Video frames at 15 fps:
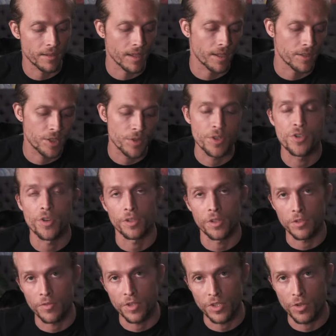had uh, two
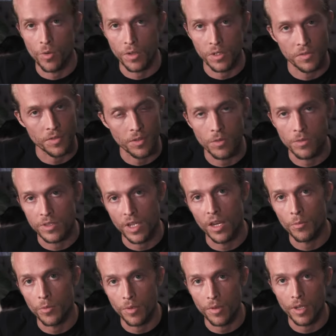instructors for this course for the whole
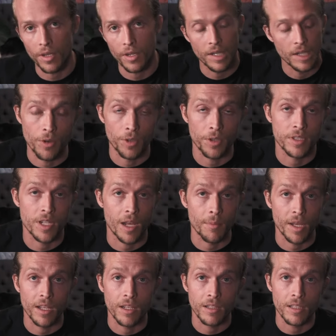time time we were there. The owner,
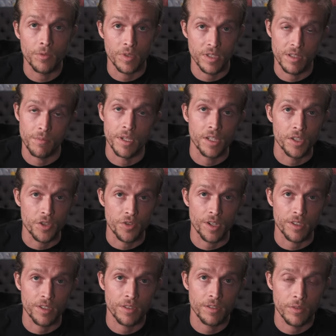Tom Aiello, was the main
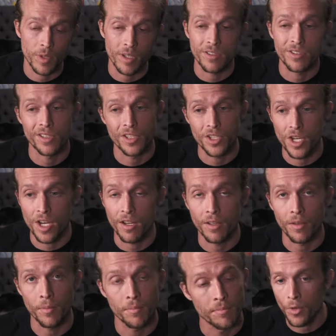instructor, and we also had
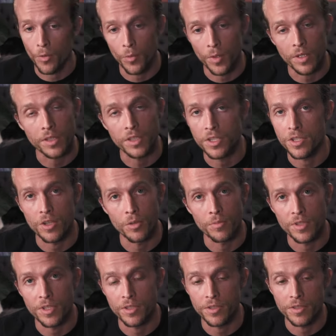Jacob. Both really just
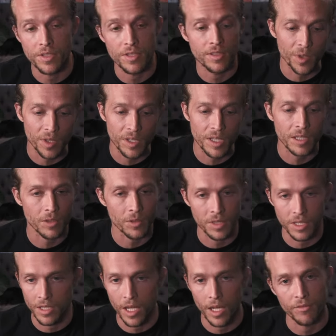dope dudes. Really
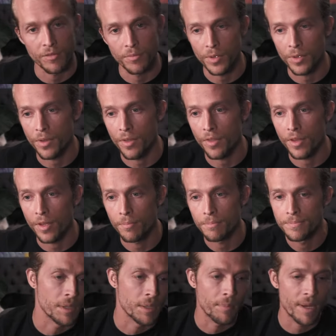learned a lot from both of them.
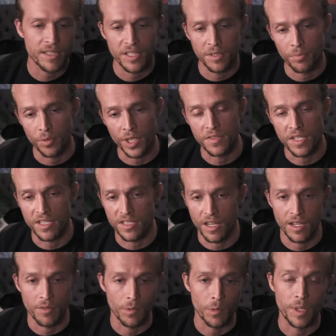And he basically briefs us
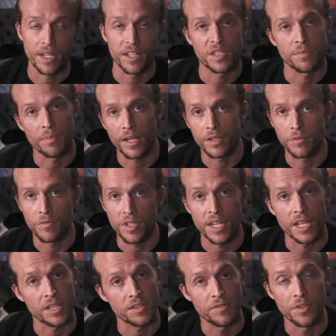on what we can expect over the
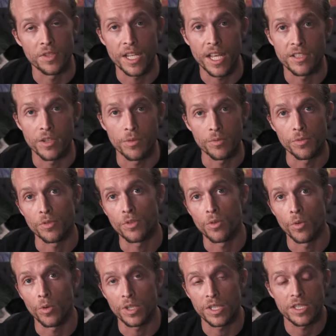next few days going through the
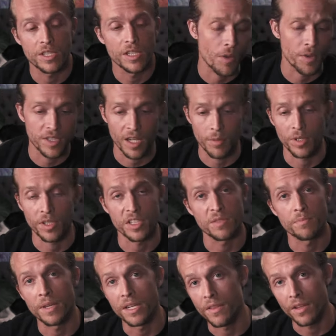course. All the time we're gonna
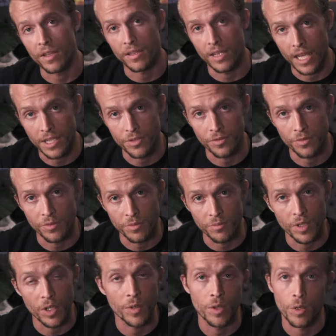spend in the classroom,
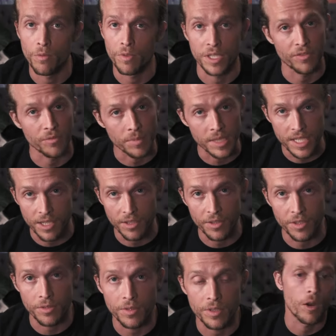going over different
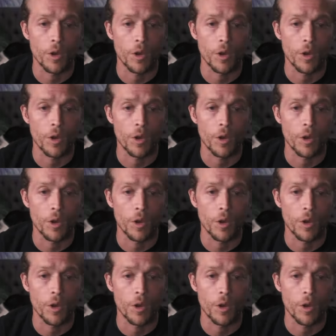material,